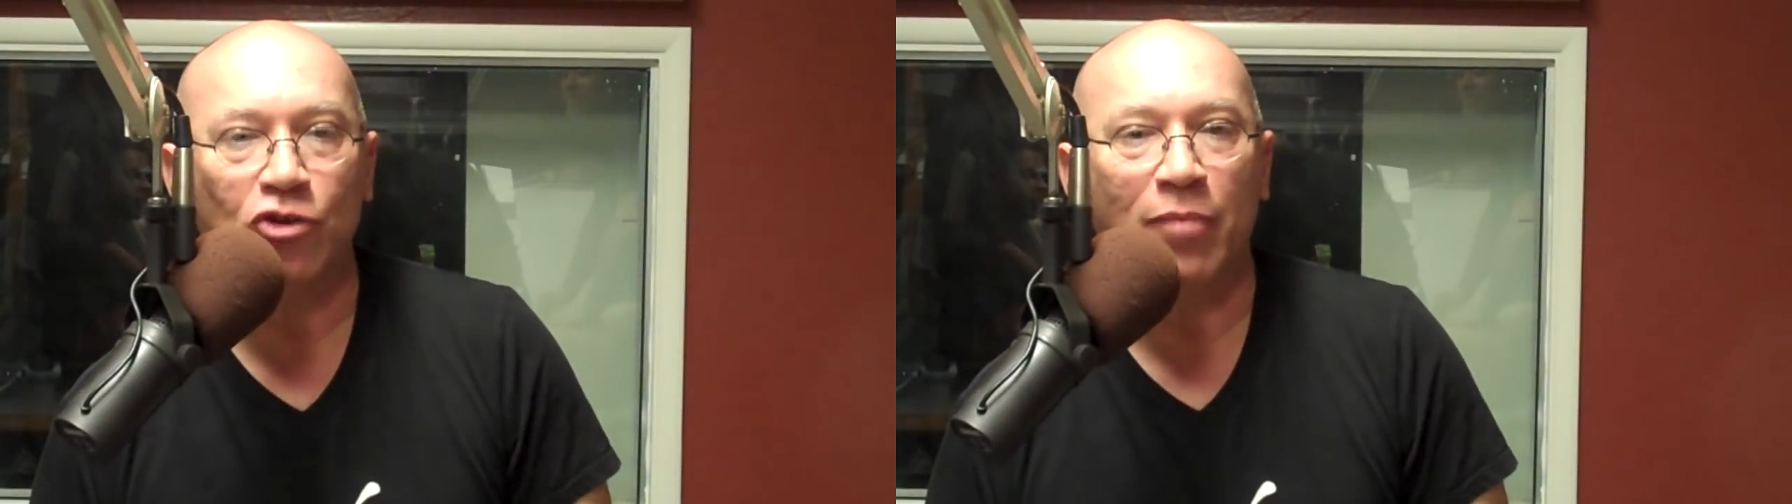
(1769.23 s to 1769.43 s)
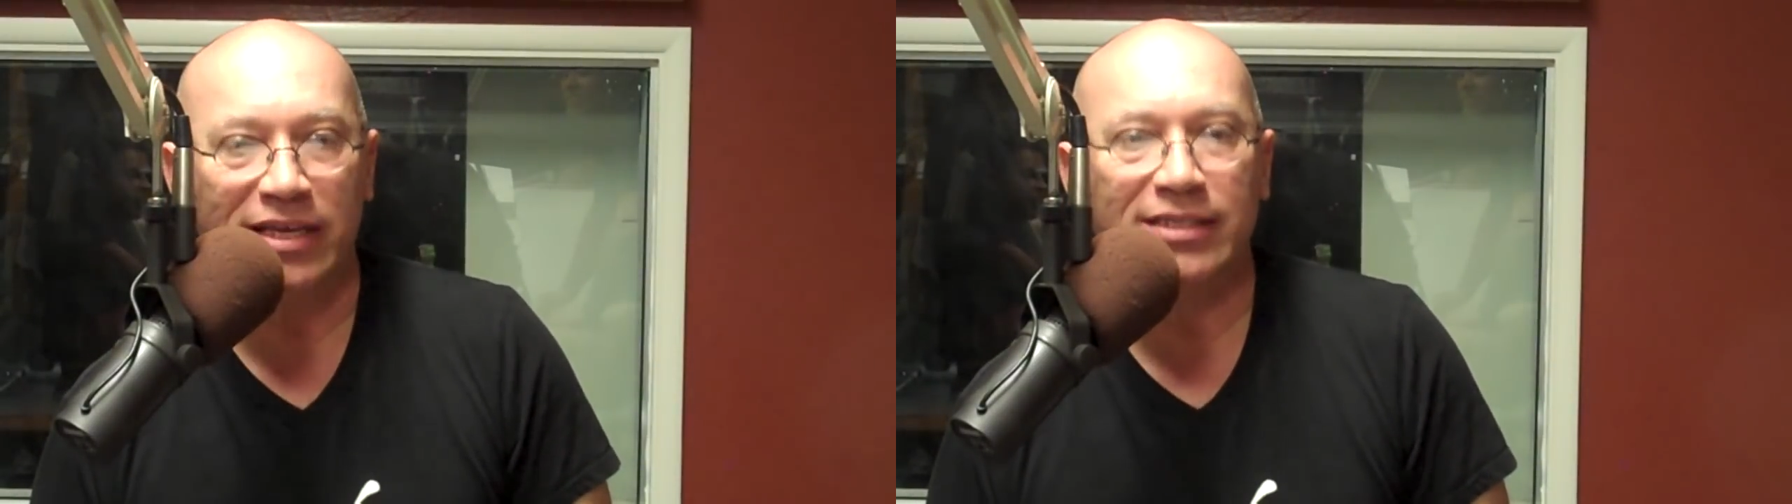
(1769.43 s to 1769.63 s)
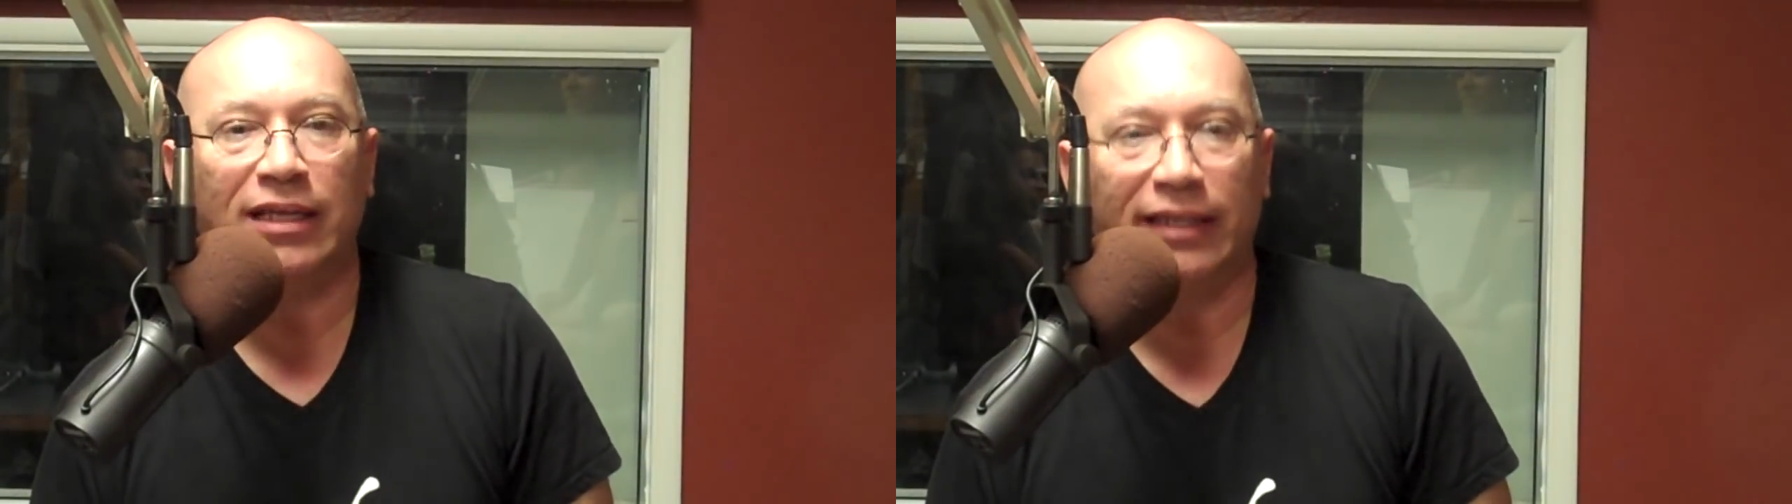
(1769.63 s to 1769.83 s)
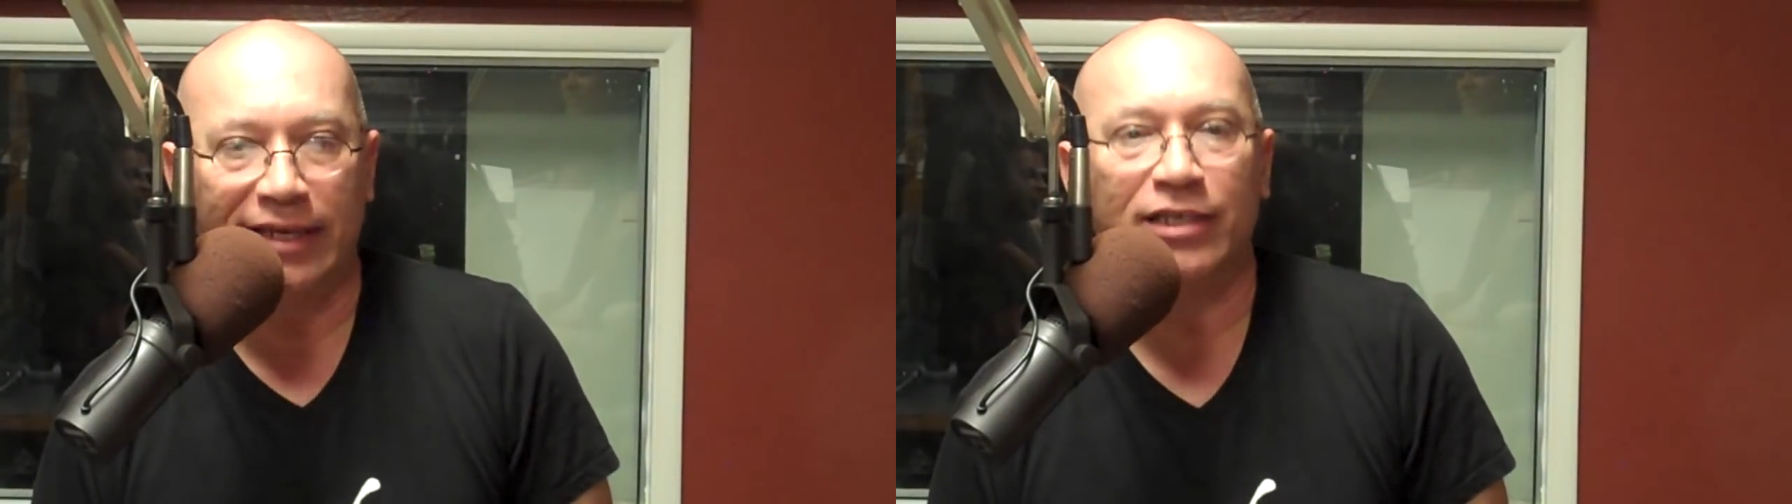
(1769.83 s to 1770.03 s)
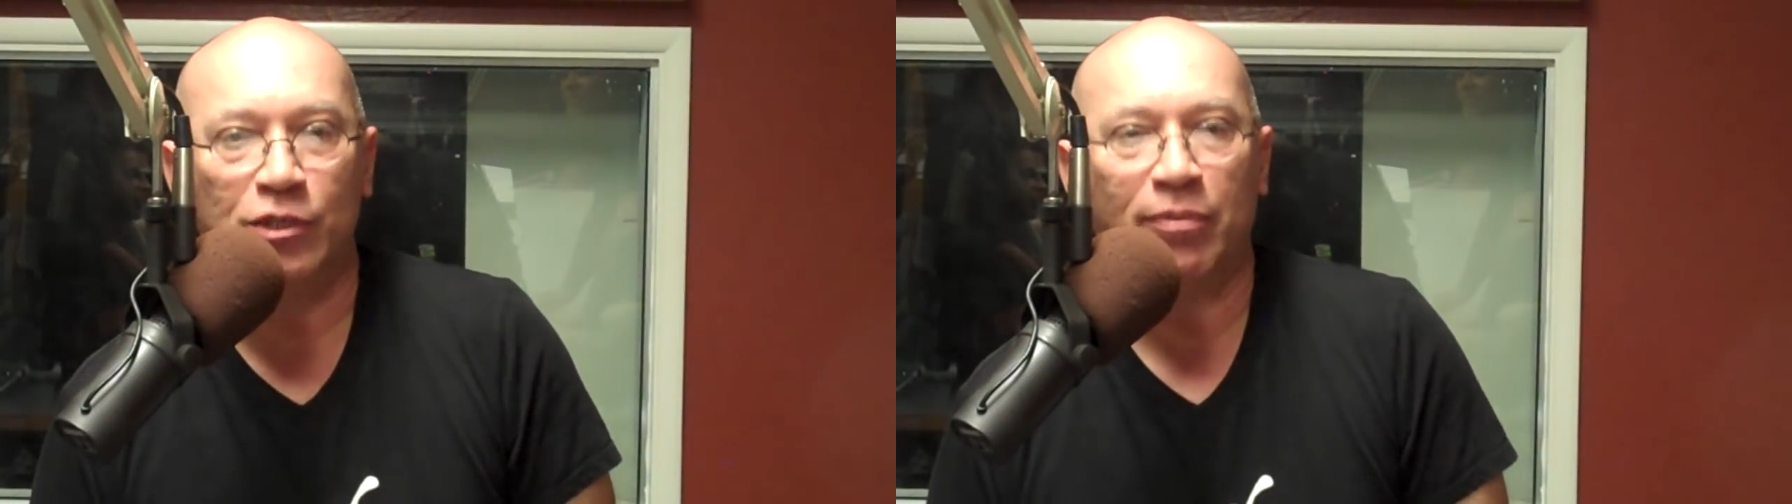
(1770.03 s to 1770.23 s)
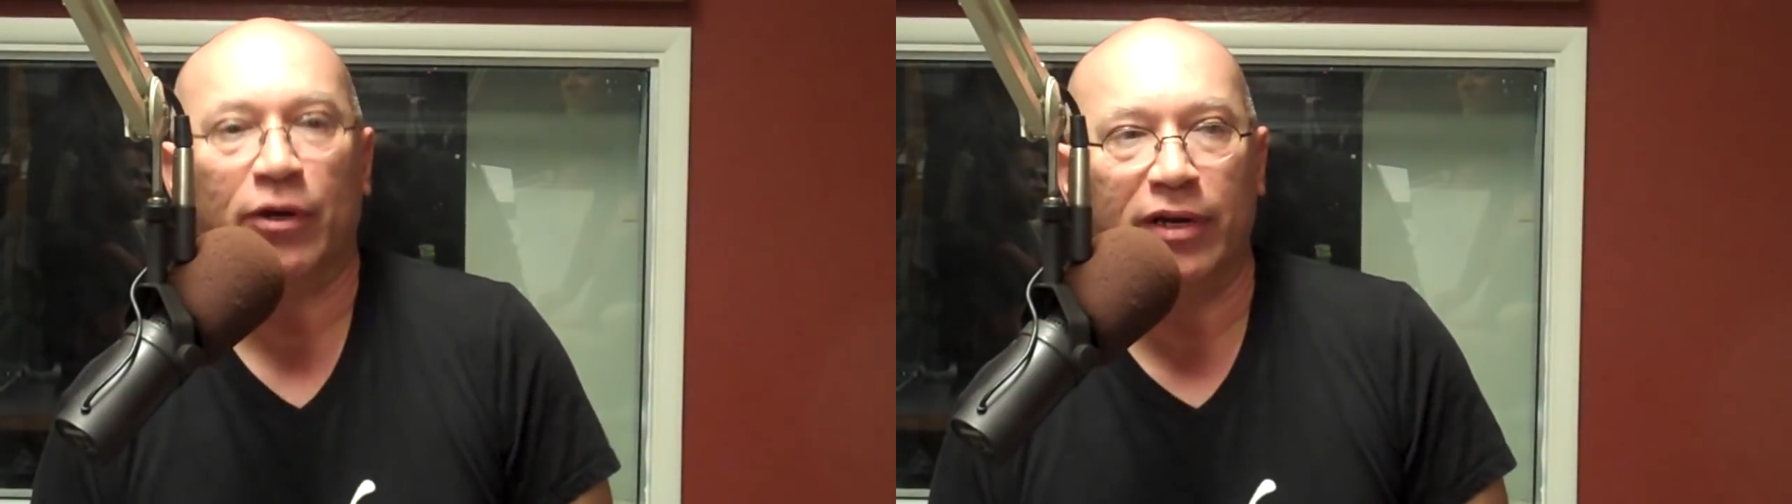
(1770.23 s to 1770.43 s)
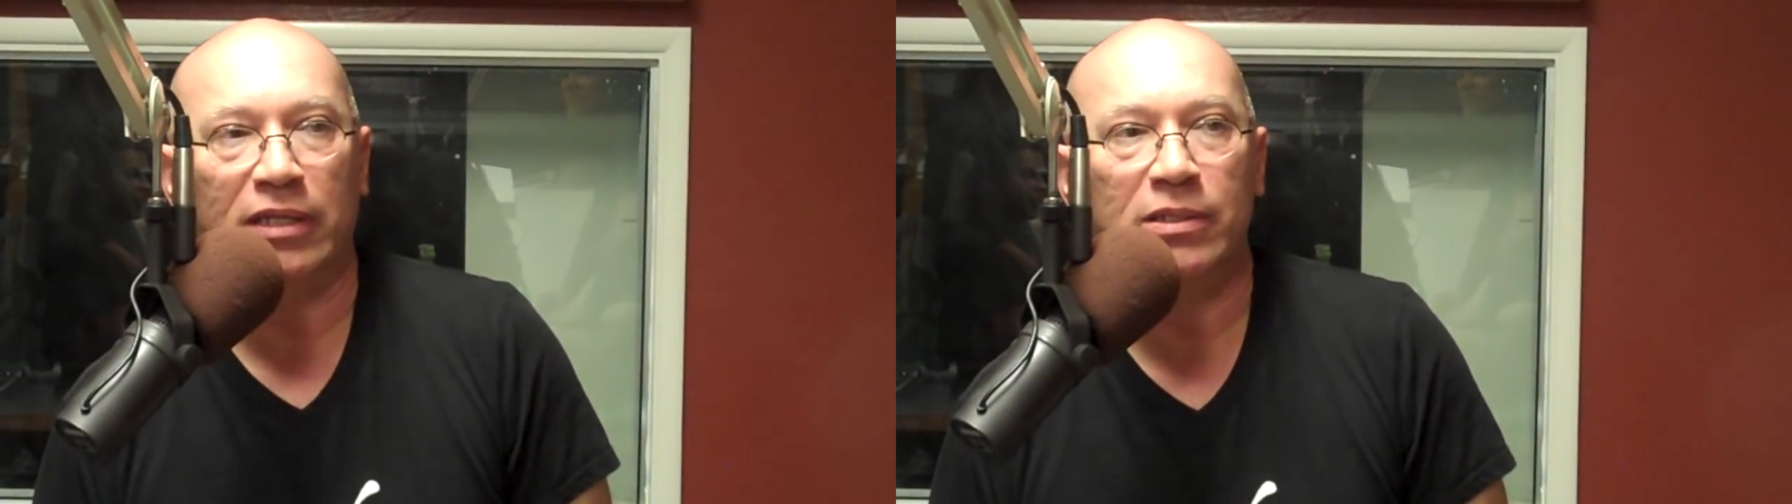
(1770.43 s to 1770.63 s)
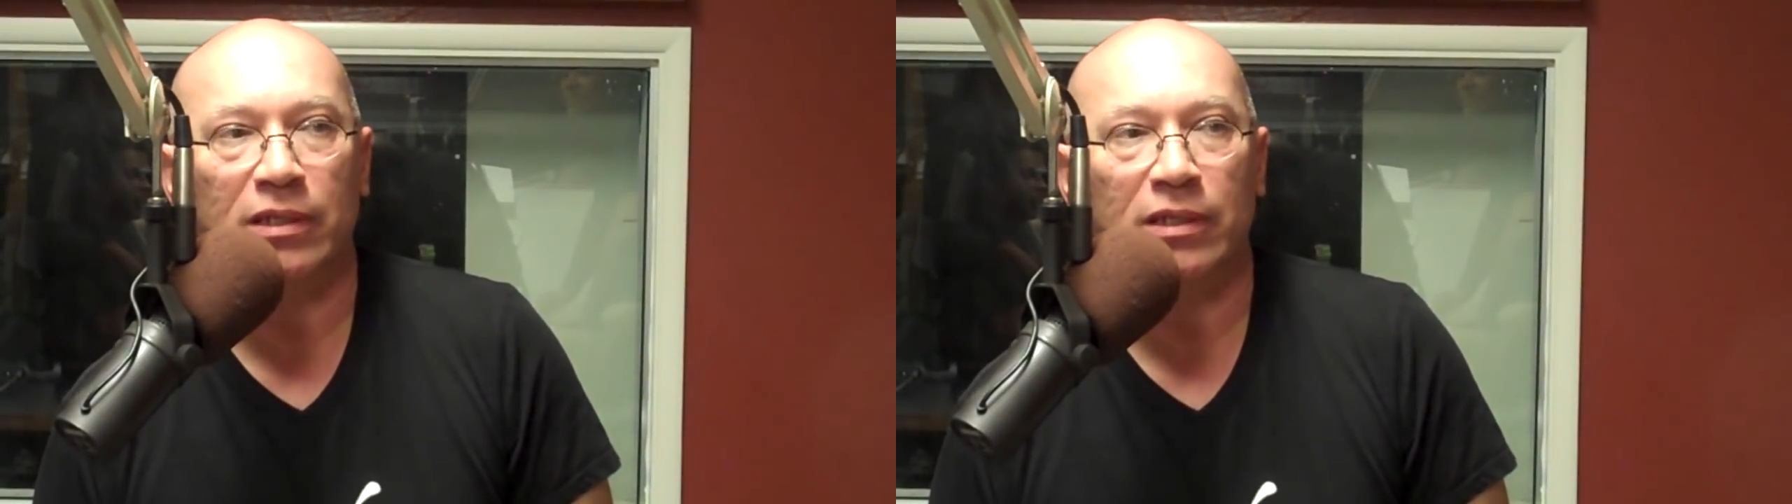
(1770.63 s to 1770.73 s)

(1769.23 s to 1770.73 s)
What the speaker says: you may suddenly experience